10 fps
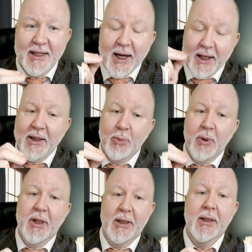the other
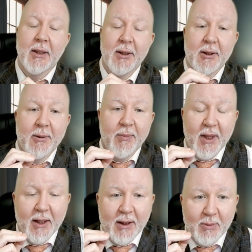party
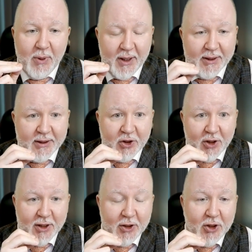by the
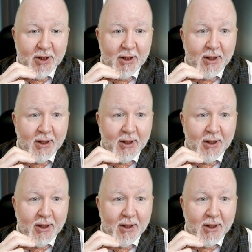judge,